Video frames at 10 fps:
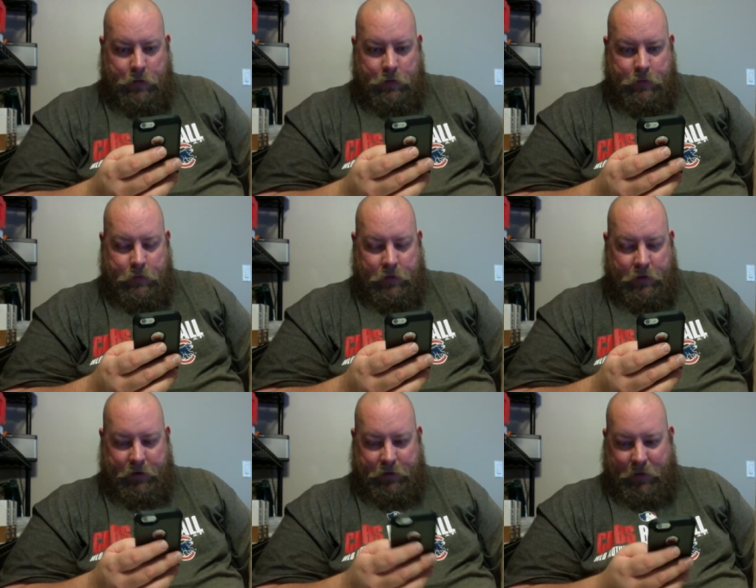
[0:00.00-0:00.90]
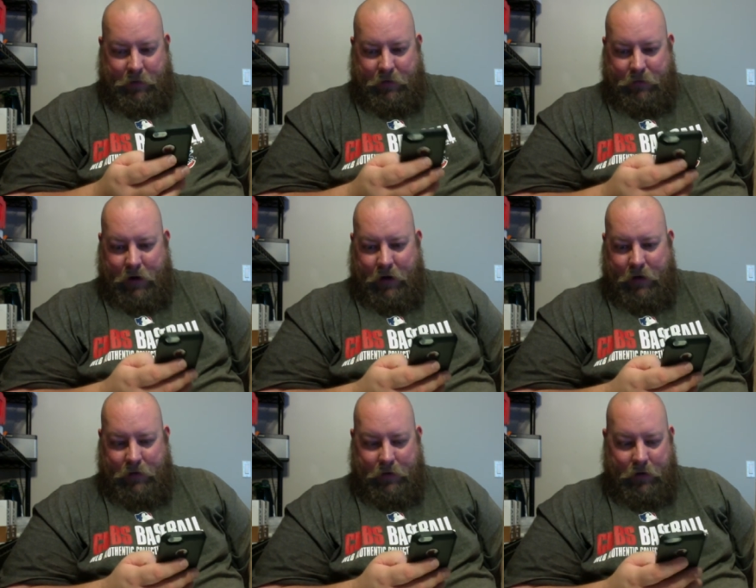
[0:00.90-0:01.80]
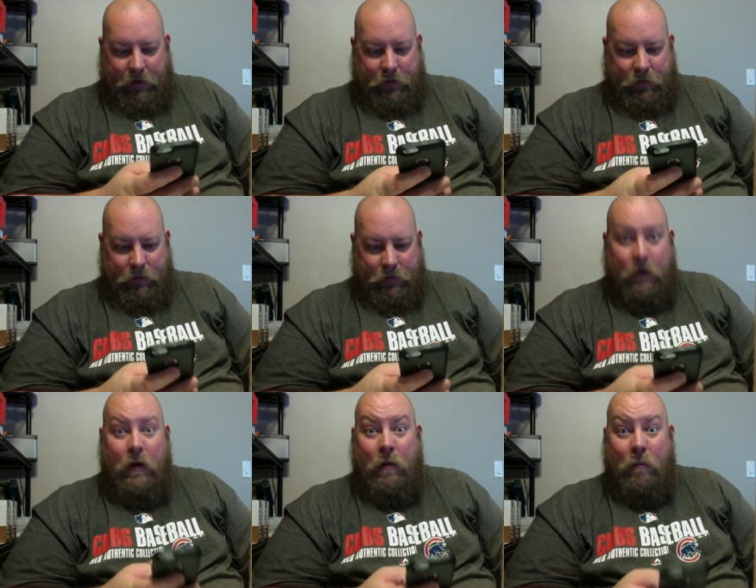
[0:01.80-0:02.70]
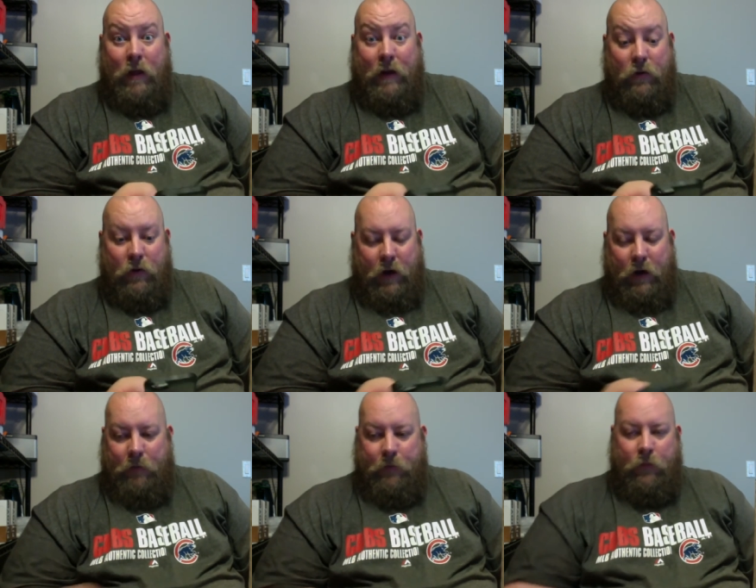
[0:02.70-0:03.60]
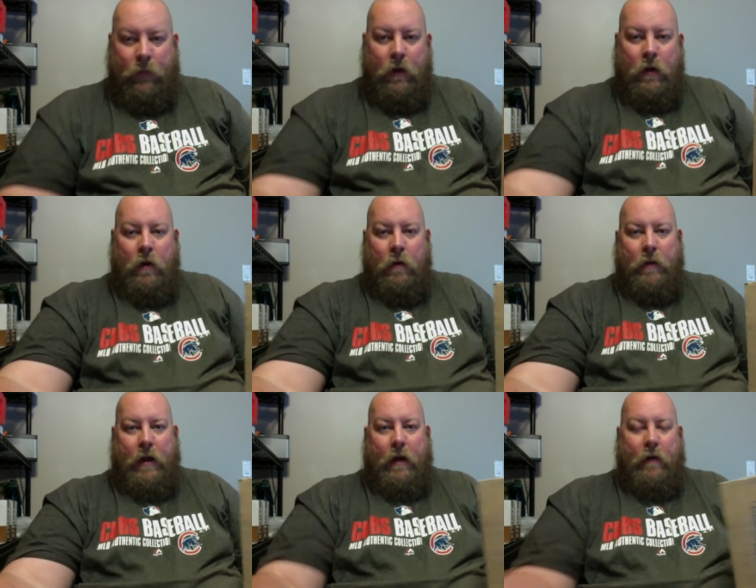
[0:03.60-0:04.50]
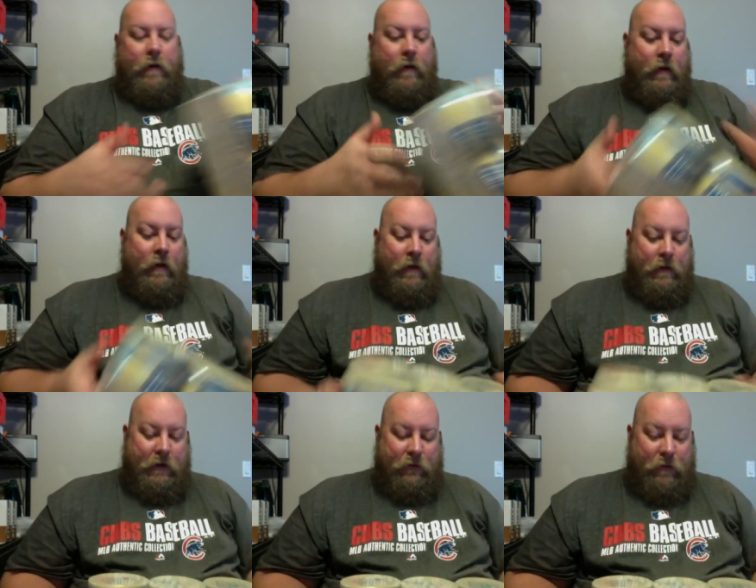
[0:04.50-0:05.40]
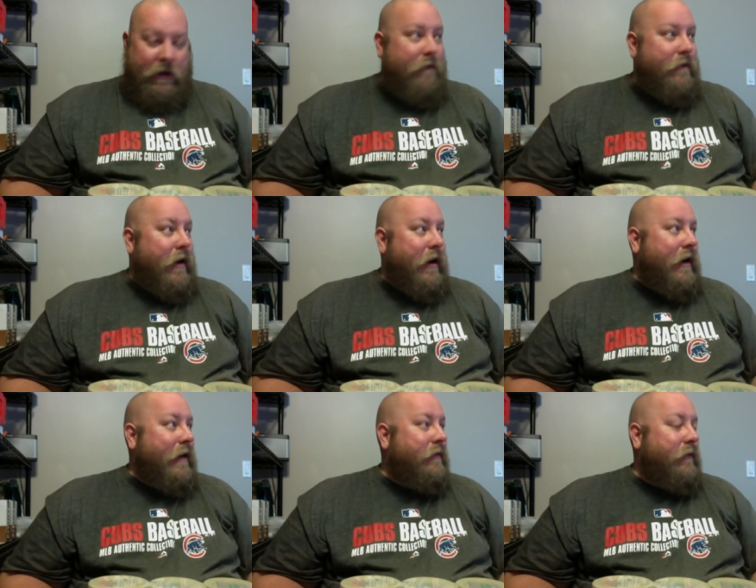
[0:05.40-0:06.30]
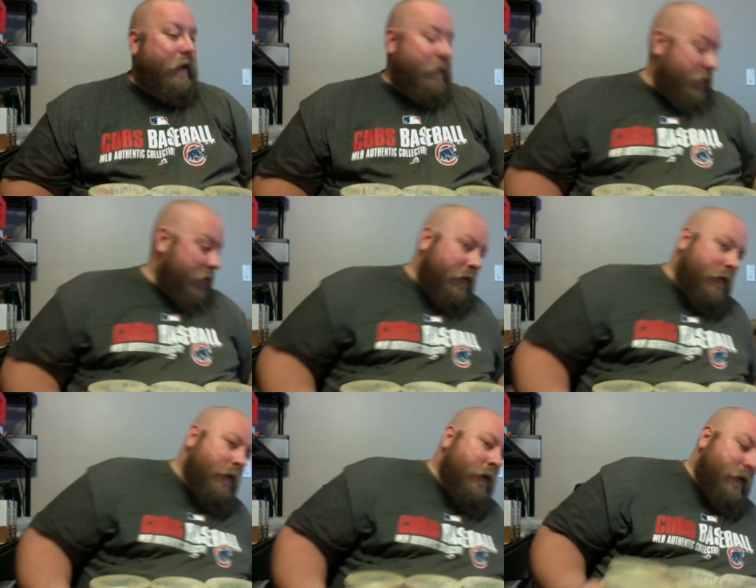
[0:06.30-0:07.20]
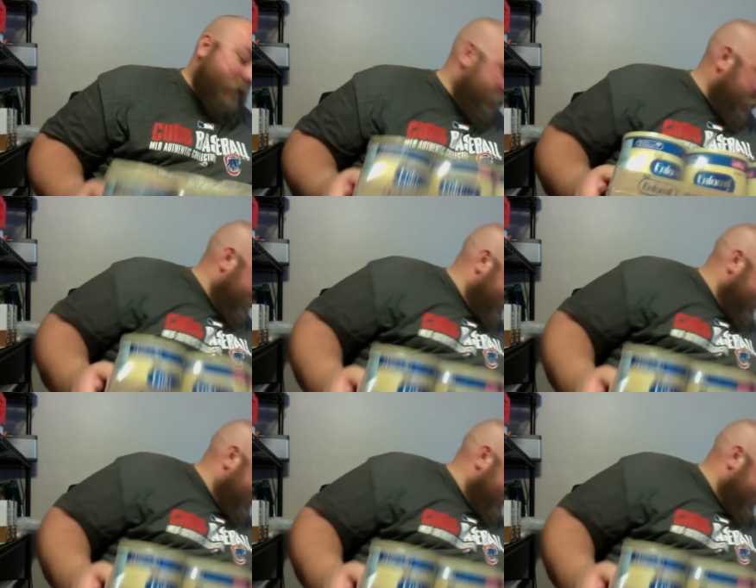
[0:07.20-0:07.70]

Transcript: Oh, red laser app didn't find anything, but that's okay. But yeah, these will be a very nice flip. Very